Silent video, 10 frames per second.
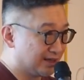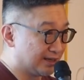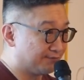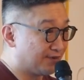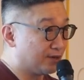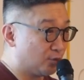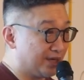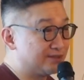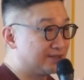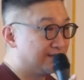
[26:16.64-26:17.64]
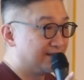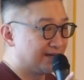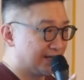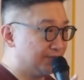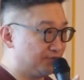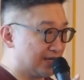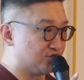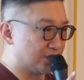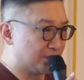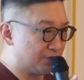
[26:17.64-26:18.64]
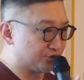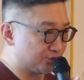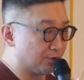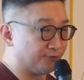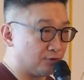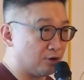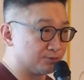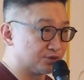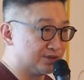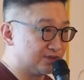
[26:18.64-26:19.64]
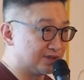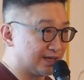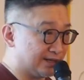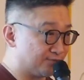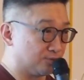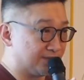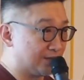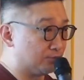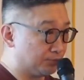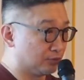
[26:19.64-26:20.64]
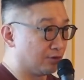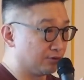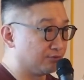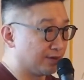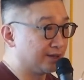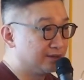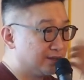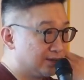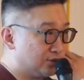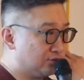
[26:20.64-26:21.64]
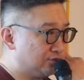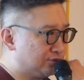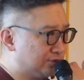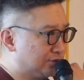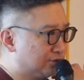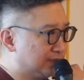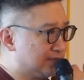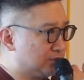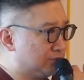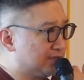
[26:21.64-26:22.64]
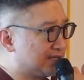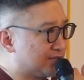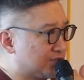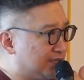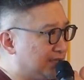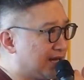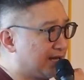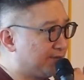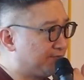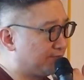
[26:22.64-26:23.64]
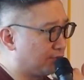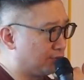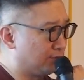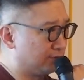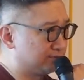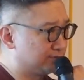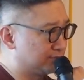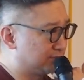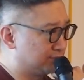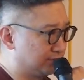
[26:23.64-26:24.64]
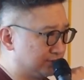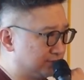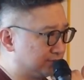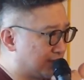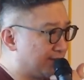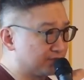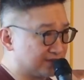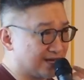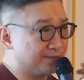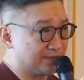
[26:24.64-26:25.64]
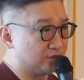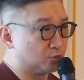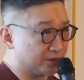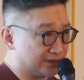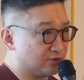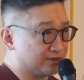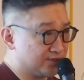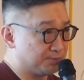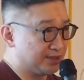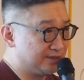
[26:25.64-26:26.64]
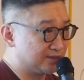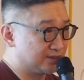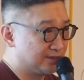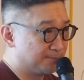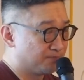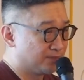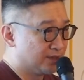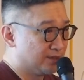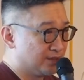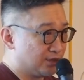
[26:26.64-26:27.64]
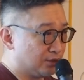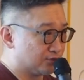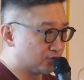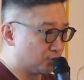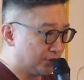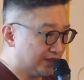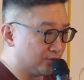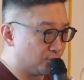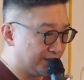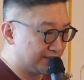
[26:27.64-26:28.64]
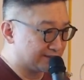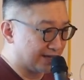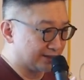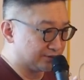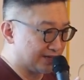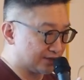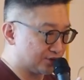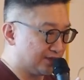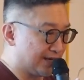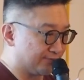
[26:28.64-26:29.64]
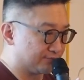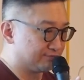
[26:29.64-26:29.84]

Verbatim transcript: And I find ways and then if you can generate three or four options, and then from there you build on, right? You, you, you know, you, you essentially half or half the time that you're working on this piece. You know, so within a week, I could actually have,